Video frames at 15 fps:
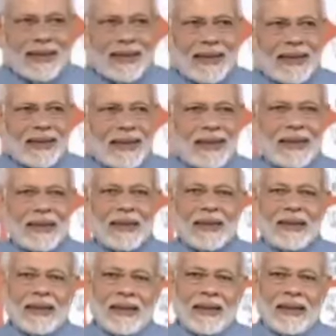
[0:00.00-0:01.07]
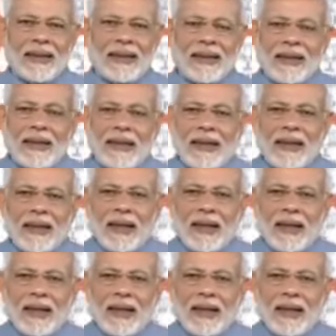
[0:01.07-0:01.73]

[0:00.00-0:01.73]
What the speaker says: [no speech]